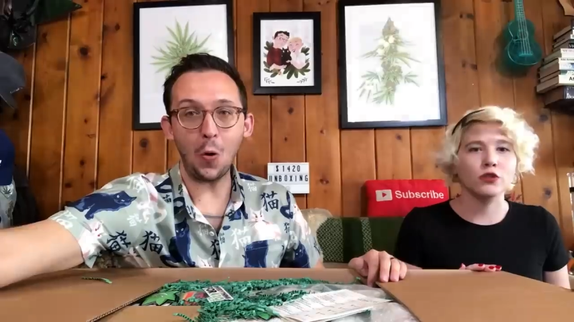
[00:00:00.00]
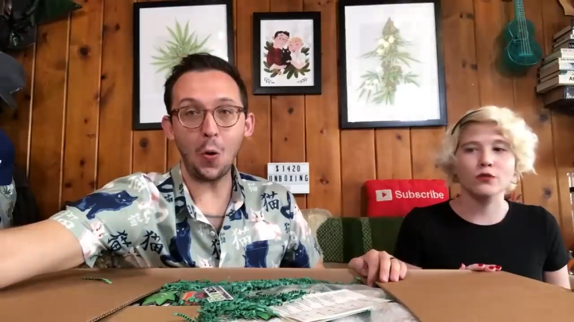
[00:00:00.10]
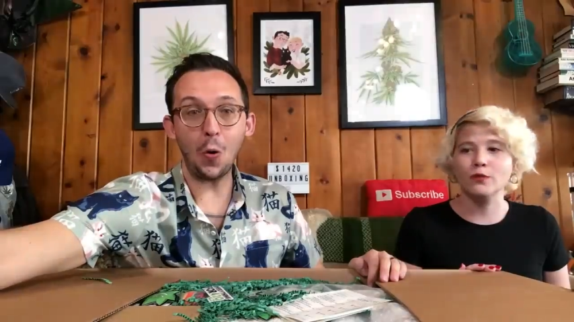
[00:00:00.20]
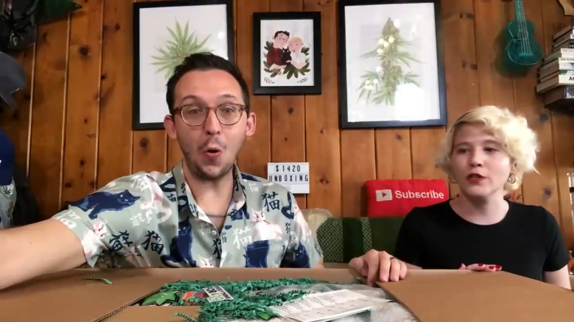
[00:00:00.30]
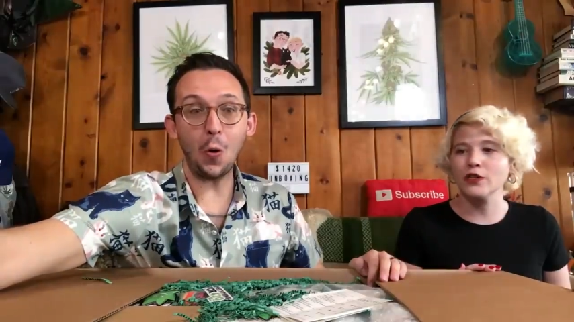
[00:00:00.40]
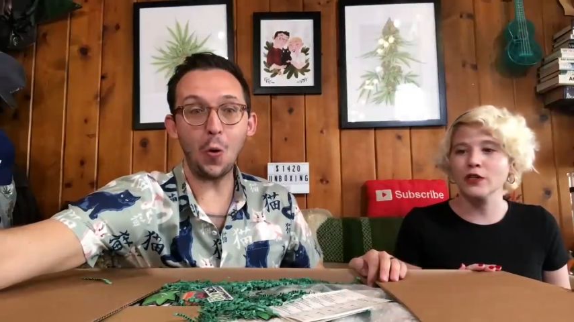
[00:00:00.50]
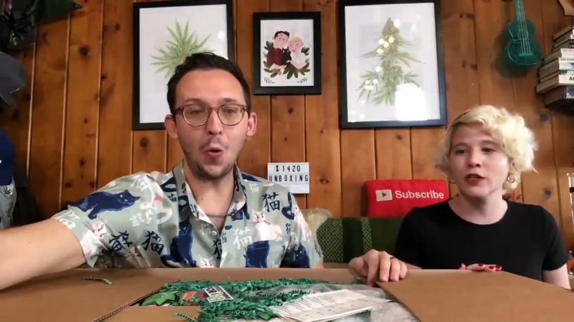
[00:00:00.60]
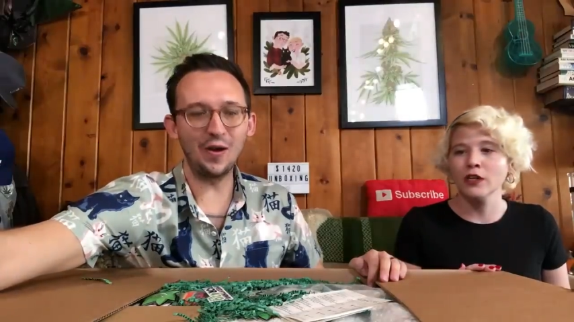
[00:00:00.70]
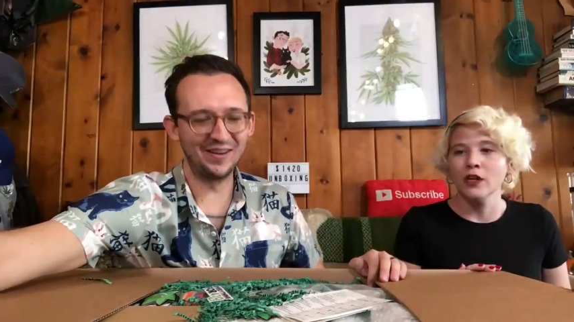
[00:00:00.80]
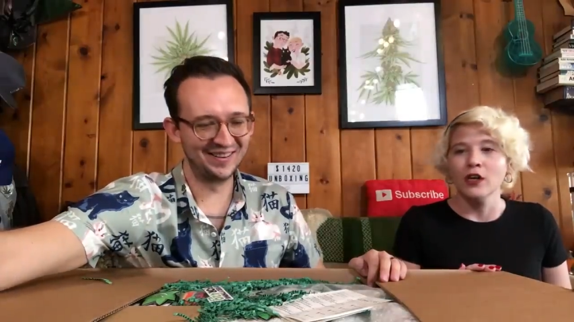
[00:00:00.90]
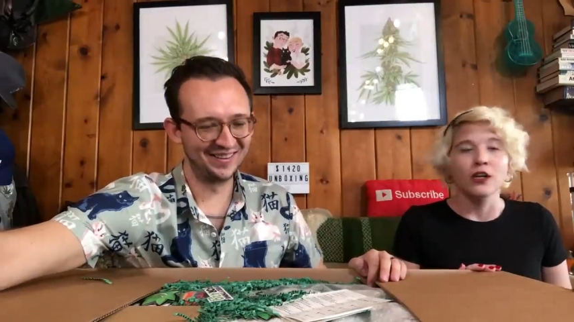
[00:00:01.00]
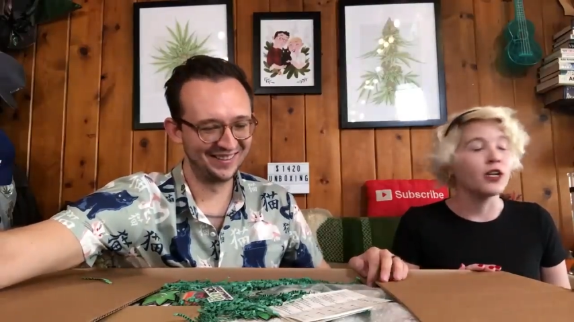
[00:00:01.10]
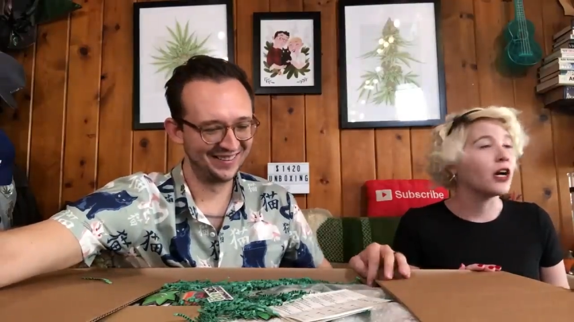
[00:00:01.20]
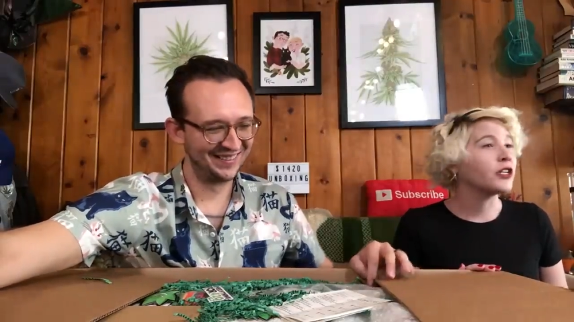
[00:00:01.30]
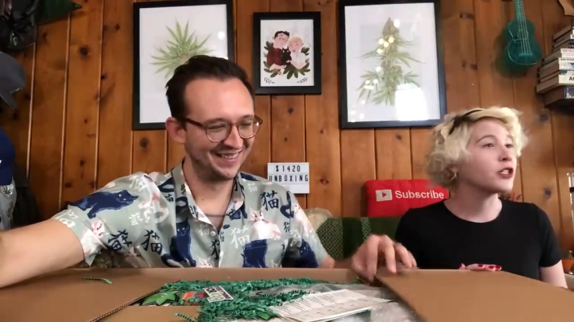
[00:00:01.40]
Speaker 1: super
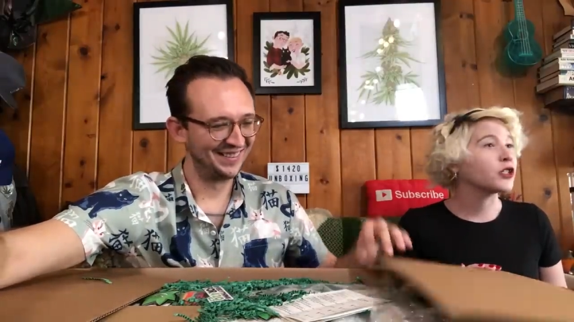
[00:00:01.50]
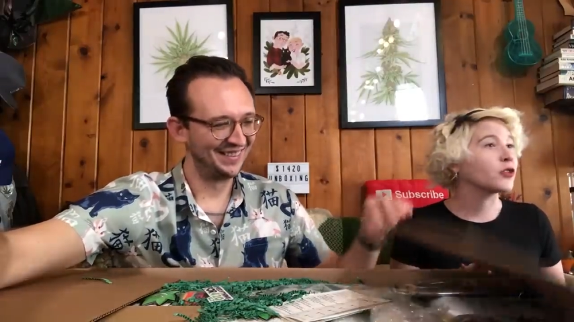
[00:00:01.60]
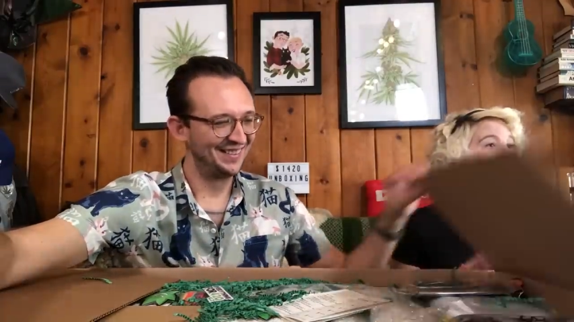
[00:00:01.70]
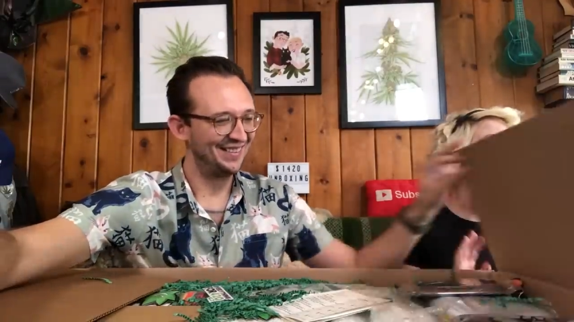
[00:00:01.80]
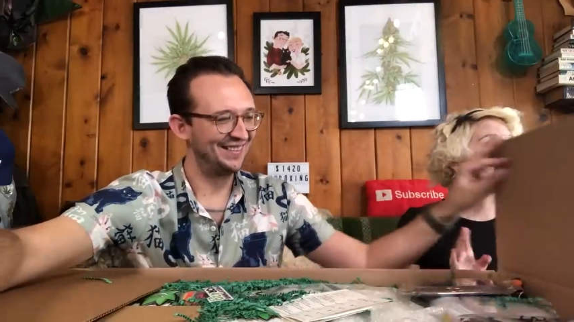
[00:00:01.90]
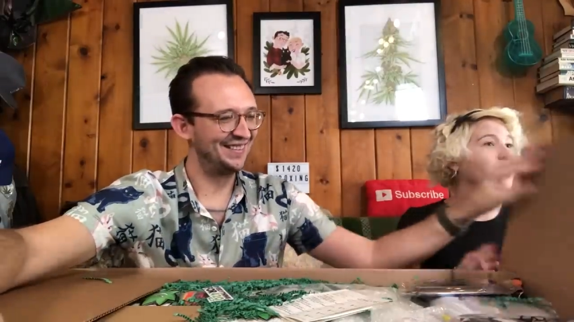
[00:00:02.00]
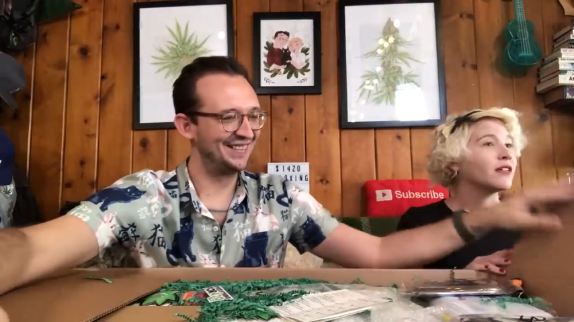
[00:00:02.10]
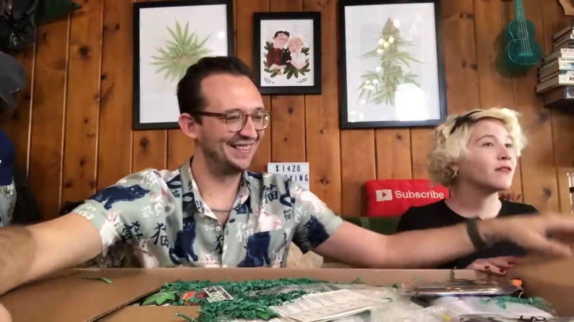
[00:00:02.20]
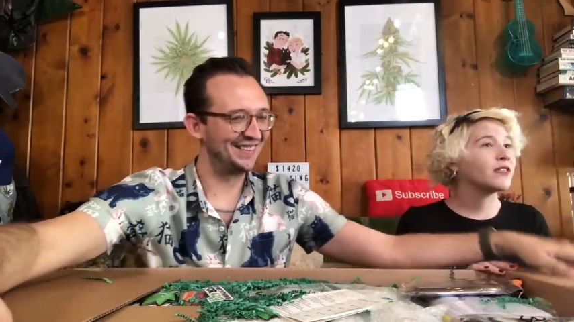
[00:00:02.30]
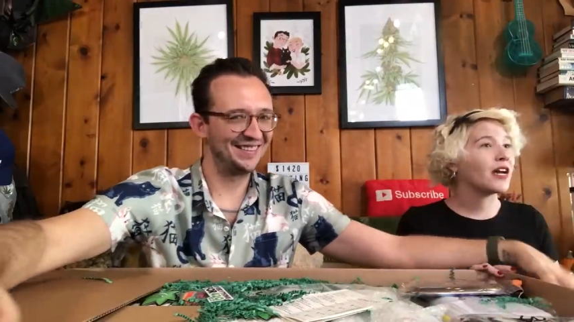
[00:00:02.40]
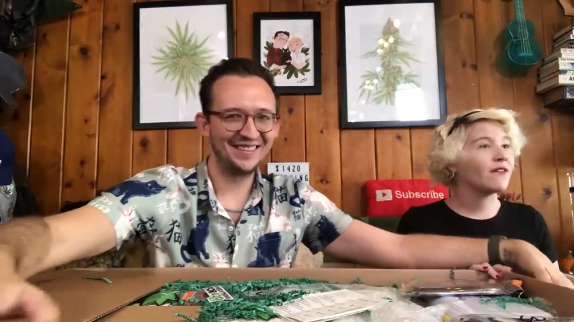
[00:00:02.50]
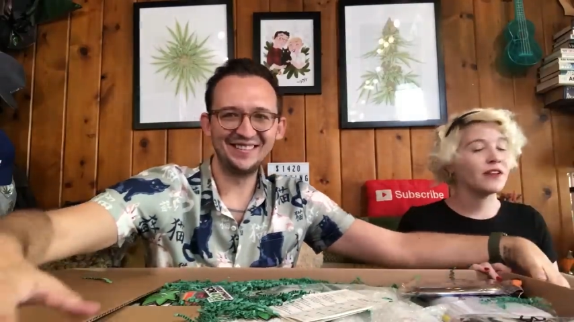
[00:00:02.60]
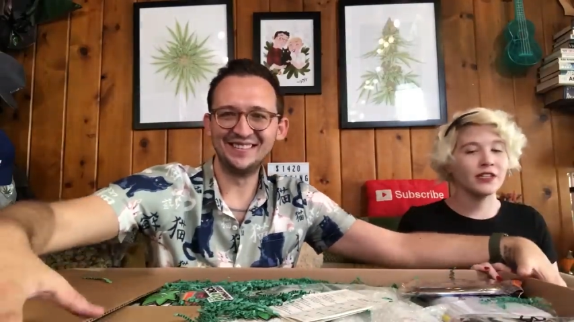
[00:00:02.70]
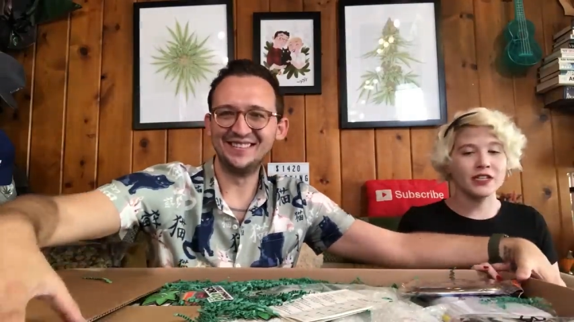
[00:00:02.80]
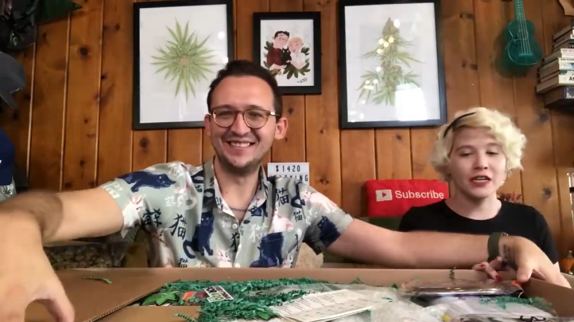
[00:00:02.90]
non-descriptive.
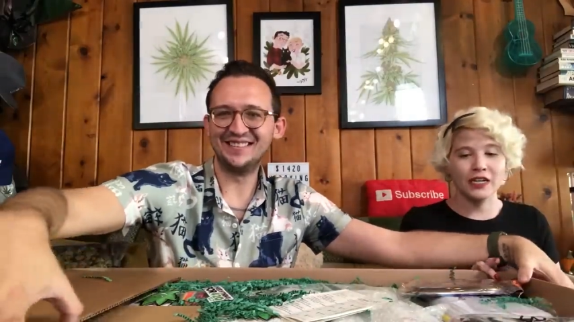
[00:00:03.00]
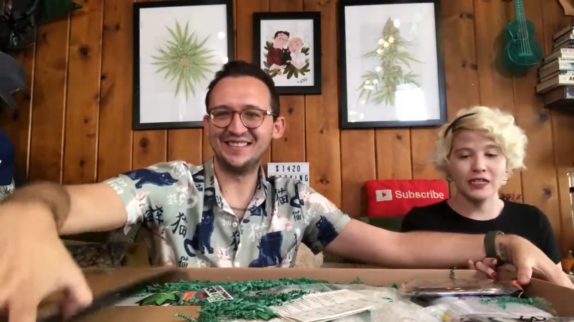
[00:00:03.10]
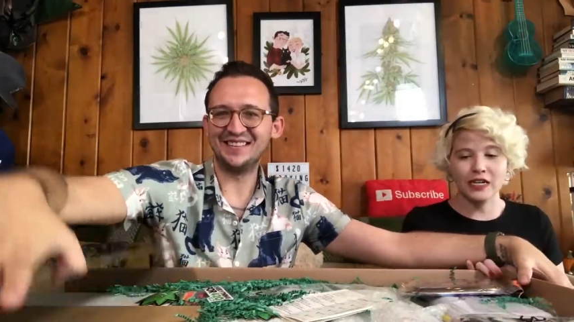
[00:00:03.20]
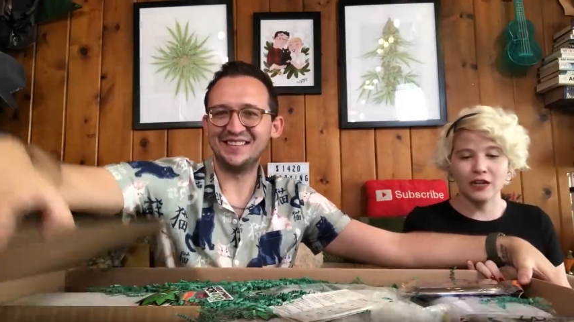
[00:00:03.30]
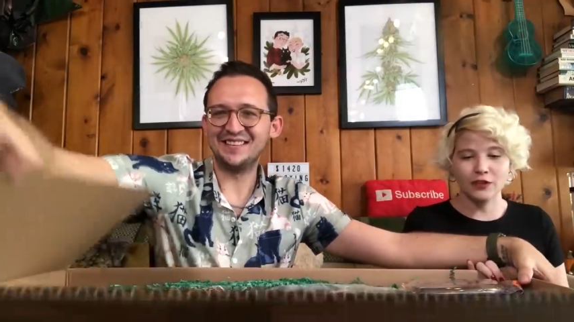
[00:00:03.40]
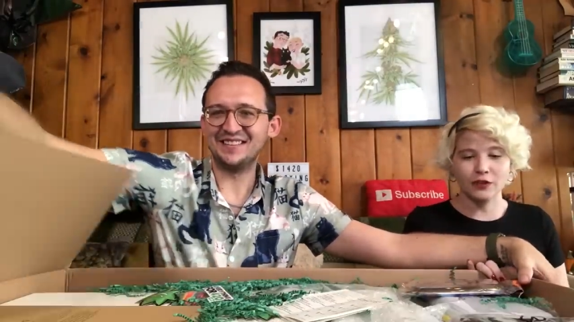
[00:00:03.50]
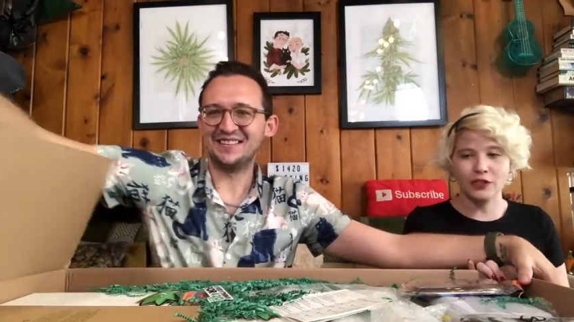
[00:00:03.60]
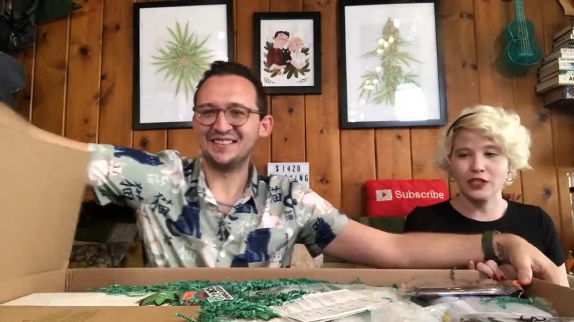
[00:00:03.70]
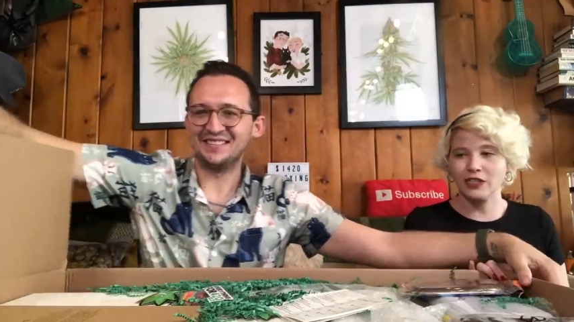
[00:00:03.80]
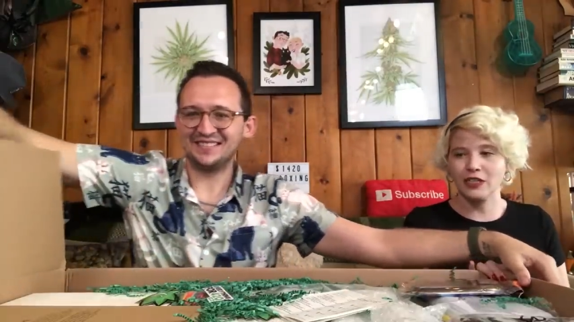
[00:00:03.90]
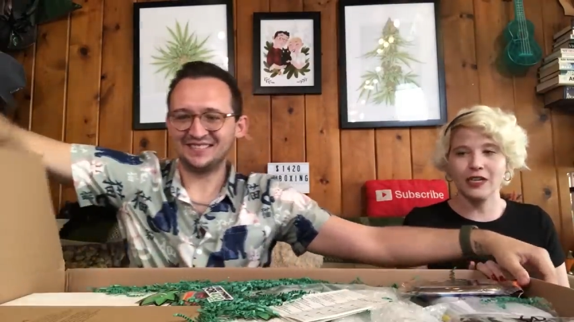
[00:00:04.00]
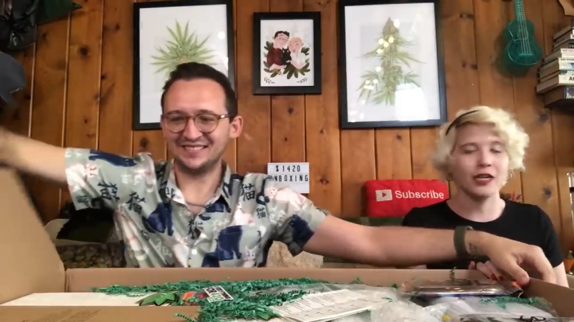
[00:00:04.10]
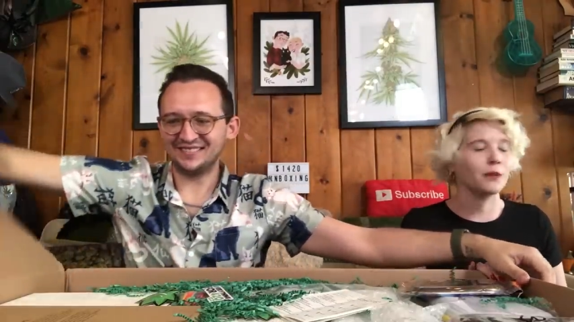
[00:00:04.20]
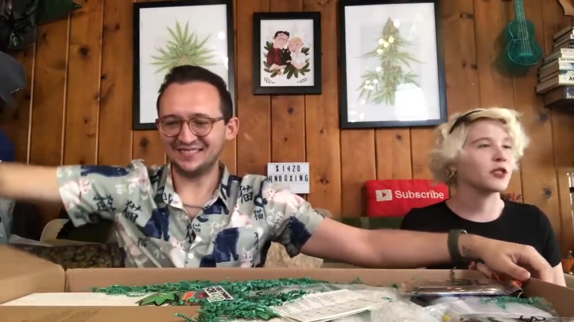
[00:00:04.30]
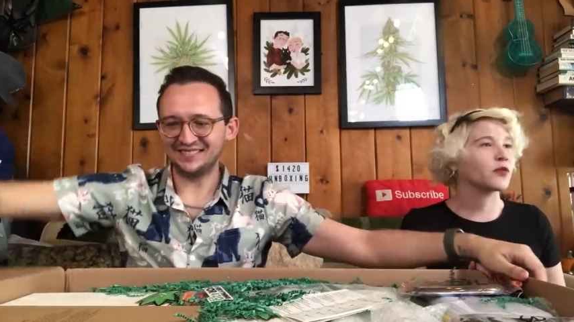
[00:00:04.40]
Definitely can't tell if there's anything
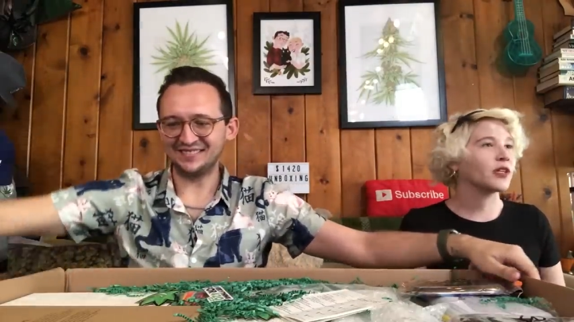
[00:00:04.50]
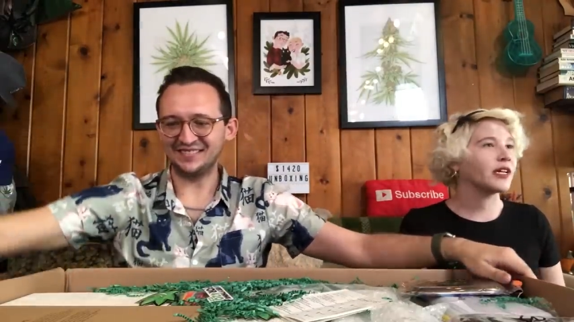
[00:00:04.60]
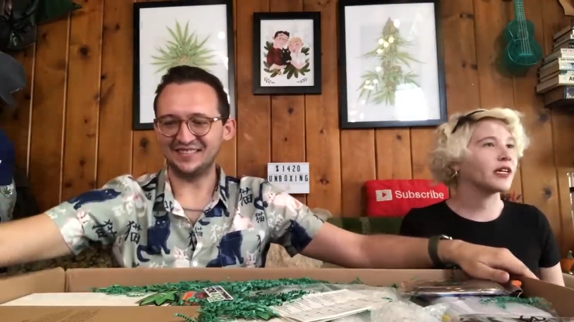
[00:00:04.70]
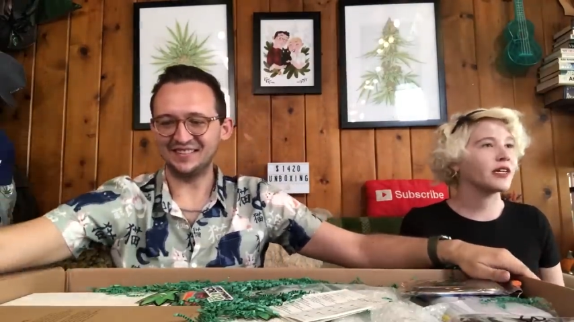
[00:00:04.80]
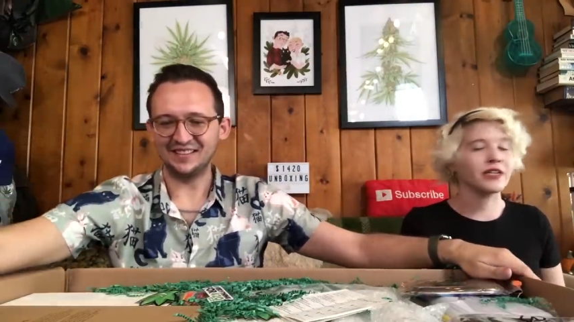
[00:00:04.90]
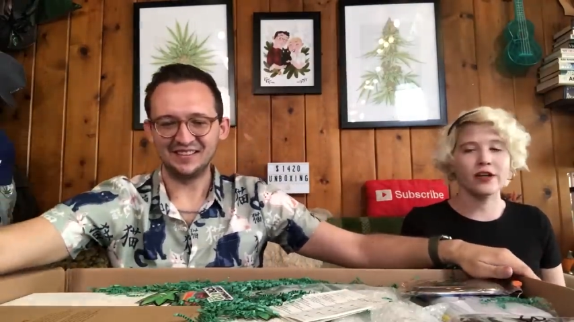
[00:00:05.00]
cannabis related in